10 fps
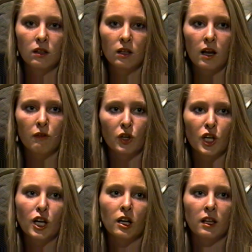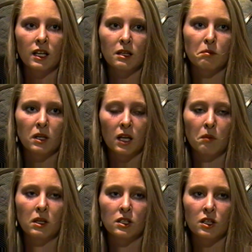every year that he'd been
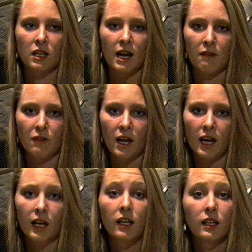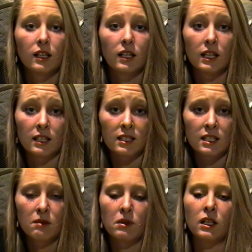coming into the cafe. He had
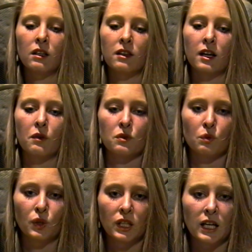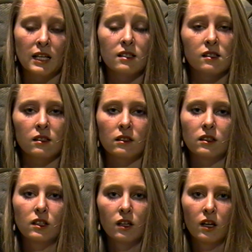seen me and he thought I was really nice and
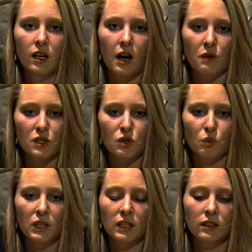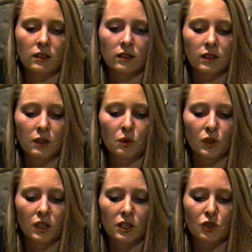I was sweet, and he
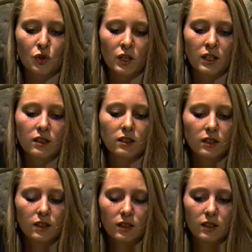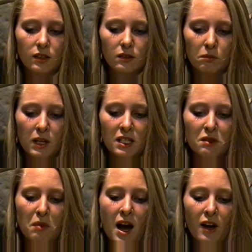really enjoyed my
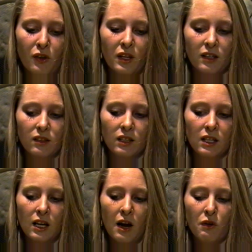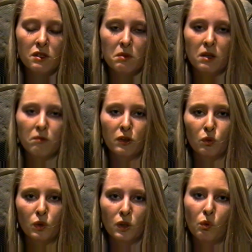smile, that I always made him feel
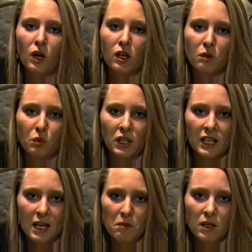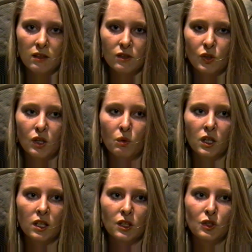really welcome when he came in. So he
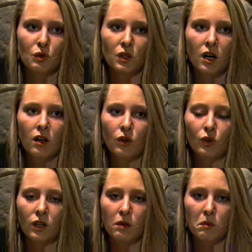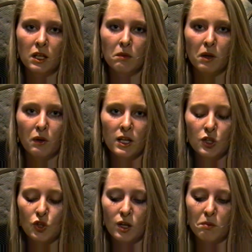wanted to do an article on me in my
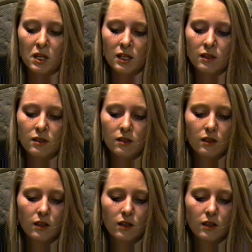restaurant because